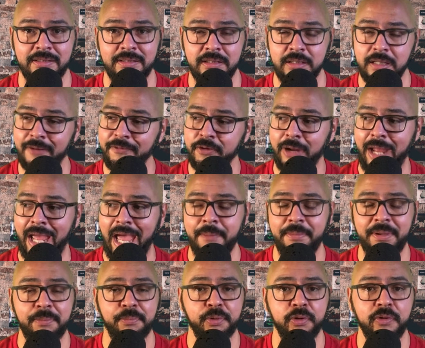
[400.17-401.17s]
Governor Abbott
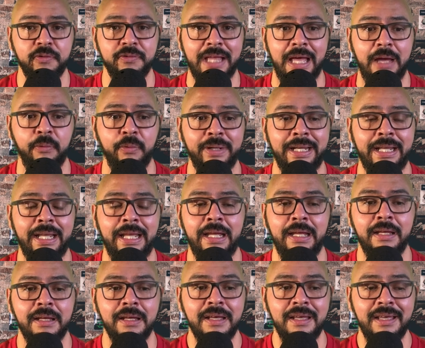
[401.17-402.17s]
proved that when he
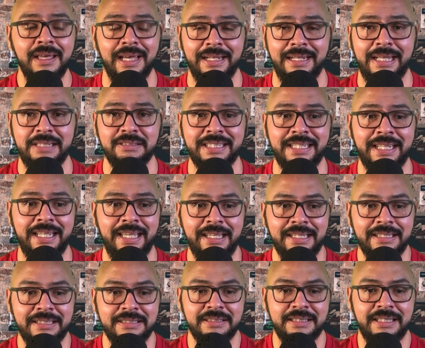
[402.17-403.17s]
announced that he
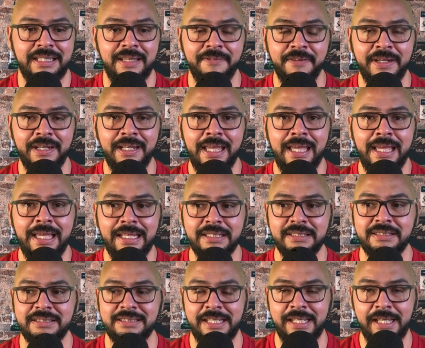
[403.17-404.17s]
is giving his
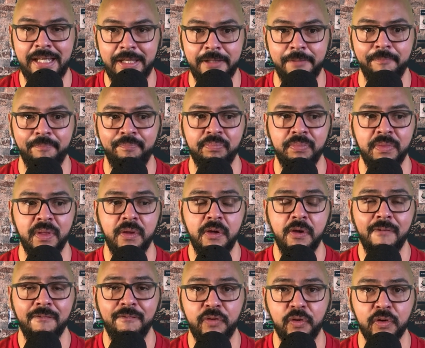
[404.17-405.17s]
team
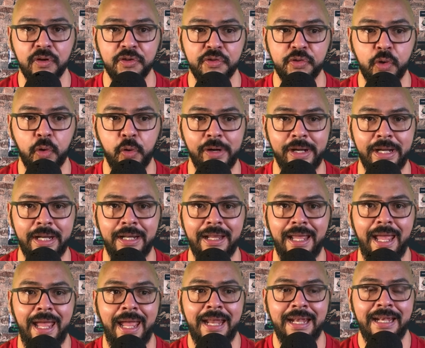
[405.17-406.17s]
full authority
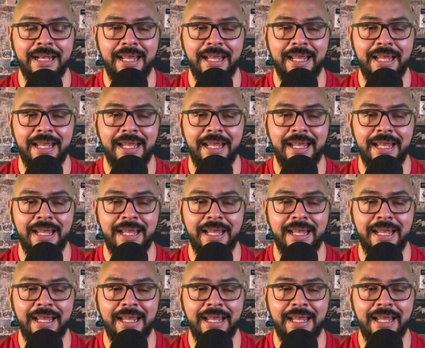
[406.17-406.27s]
and